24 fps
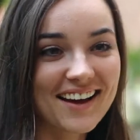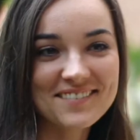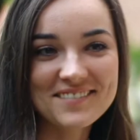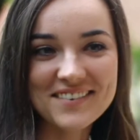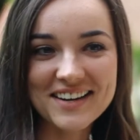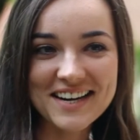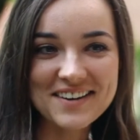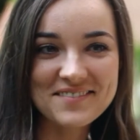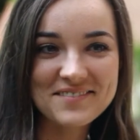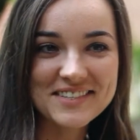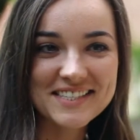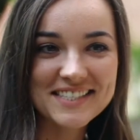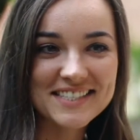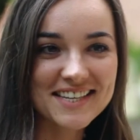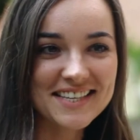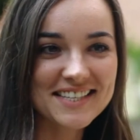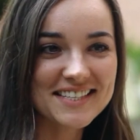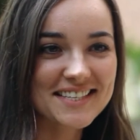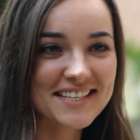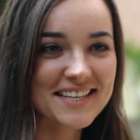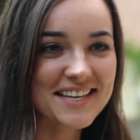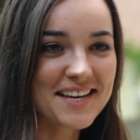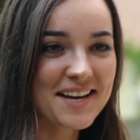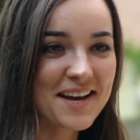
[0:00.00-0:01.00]
my name is
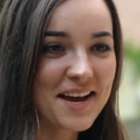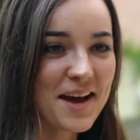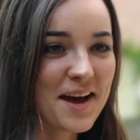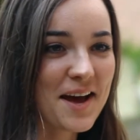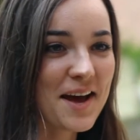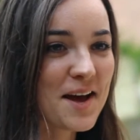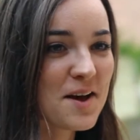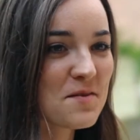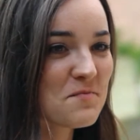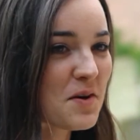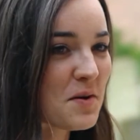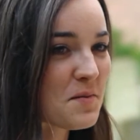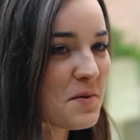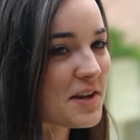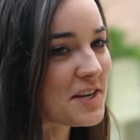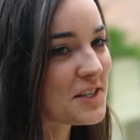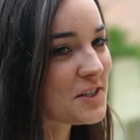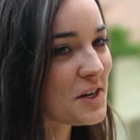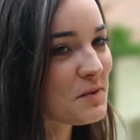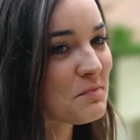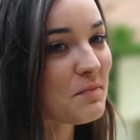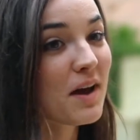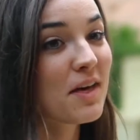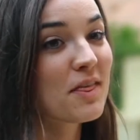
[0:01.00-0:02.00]
Lindsay. Um, I'm
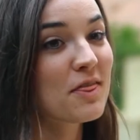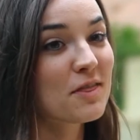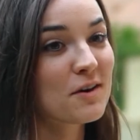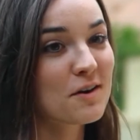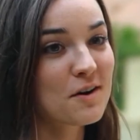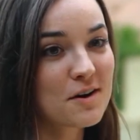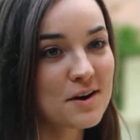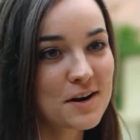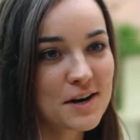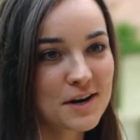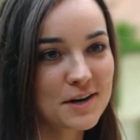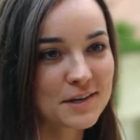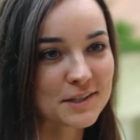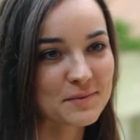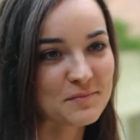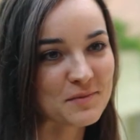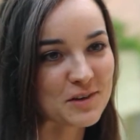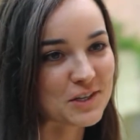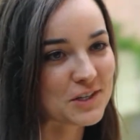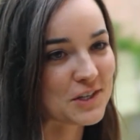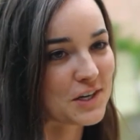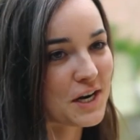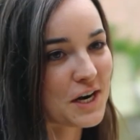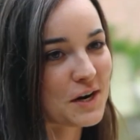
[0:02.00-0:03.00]
entering my third year as a
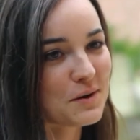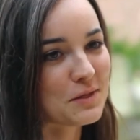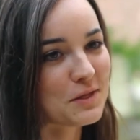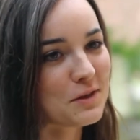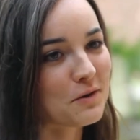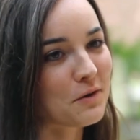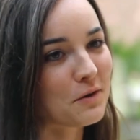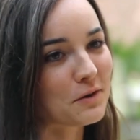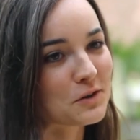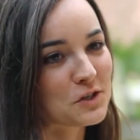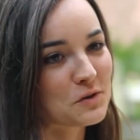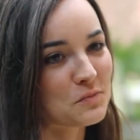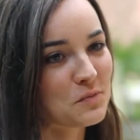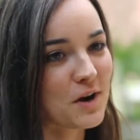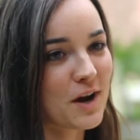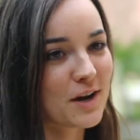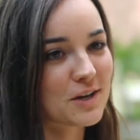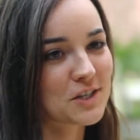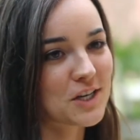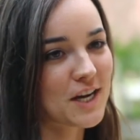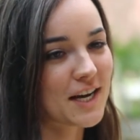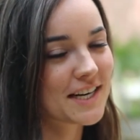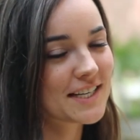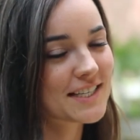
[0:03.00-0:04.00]
missionary with the Culture
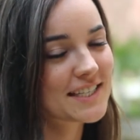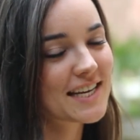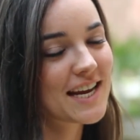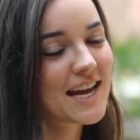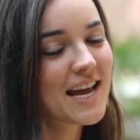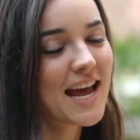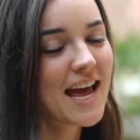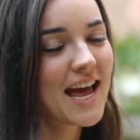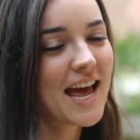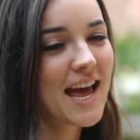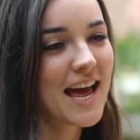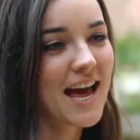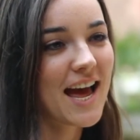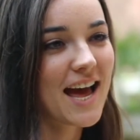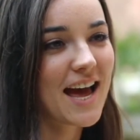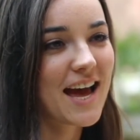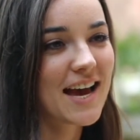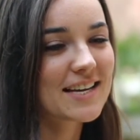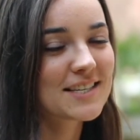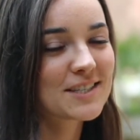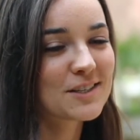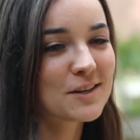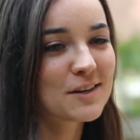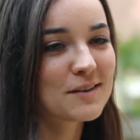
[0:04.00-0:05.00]
Project.
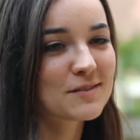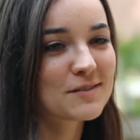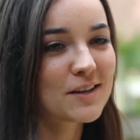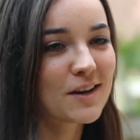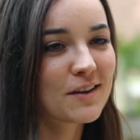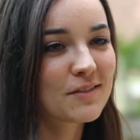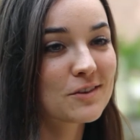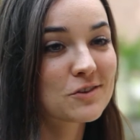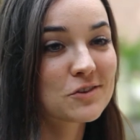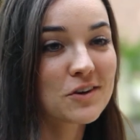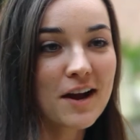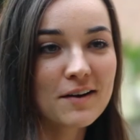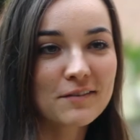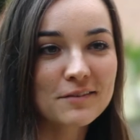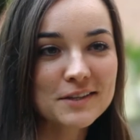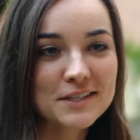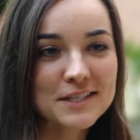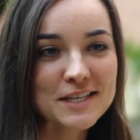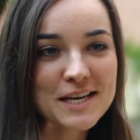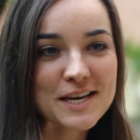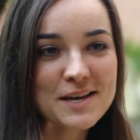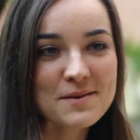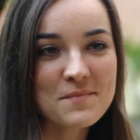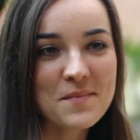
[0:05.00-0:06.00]
I served on the travel
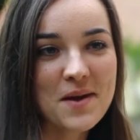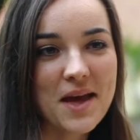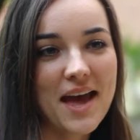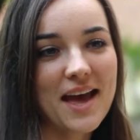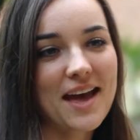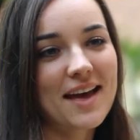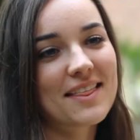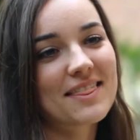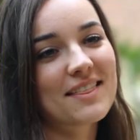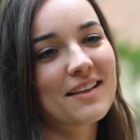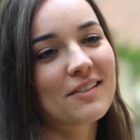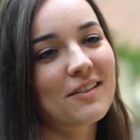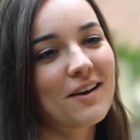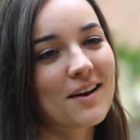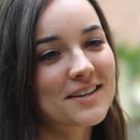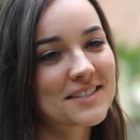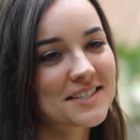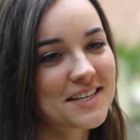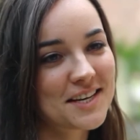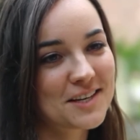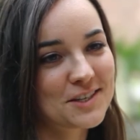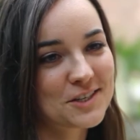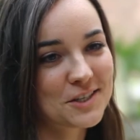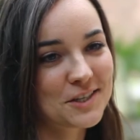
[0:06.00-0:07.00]
team and the
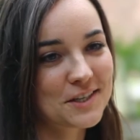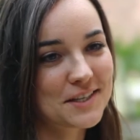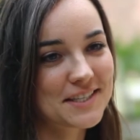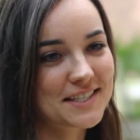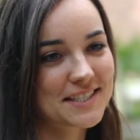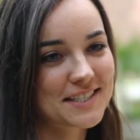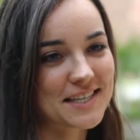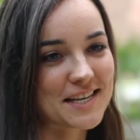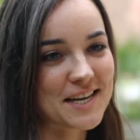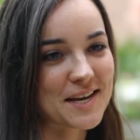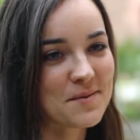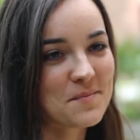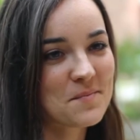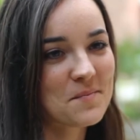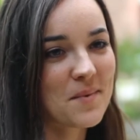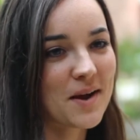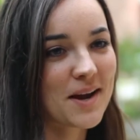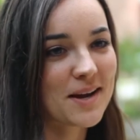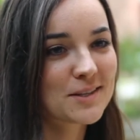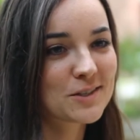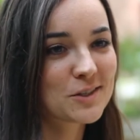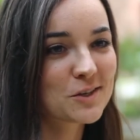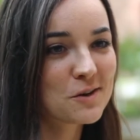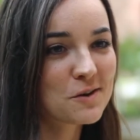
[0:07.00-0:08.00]
Los Angeles team
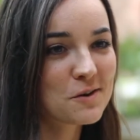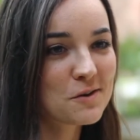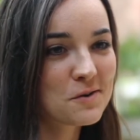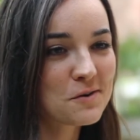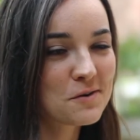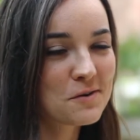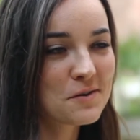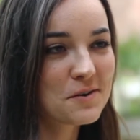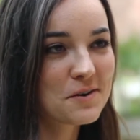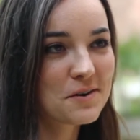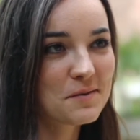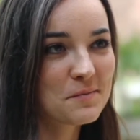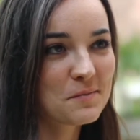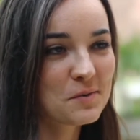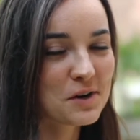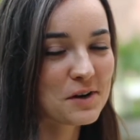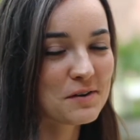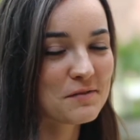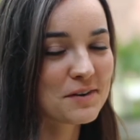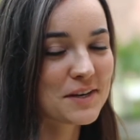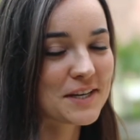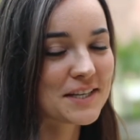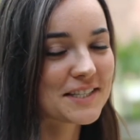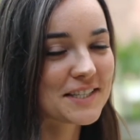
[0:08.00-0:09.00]
my two
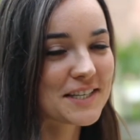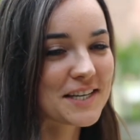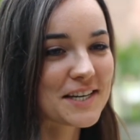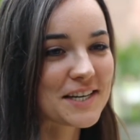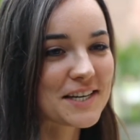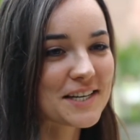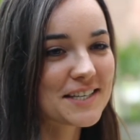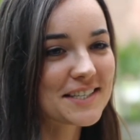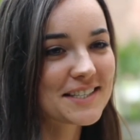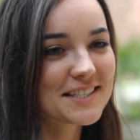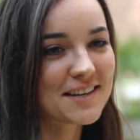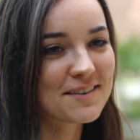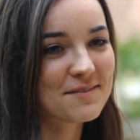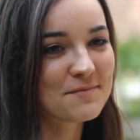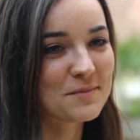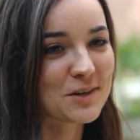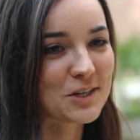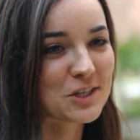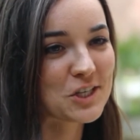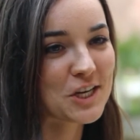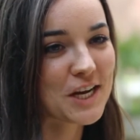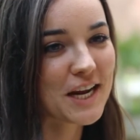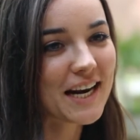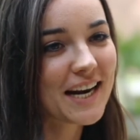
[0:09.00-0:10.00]
previous years of
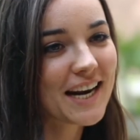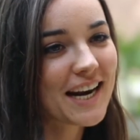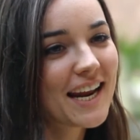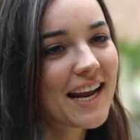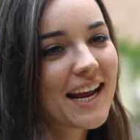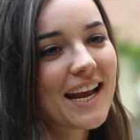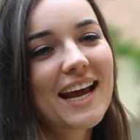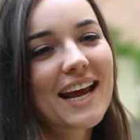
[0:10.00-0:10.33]
mission.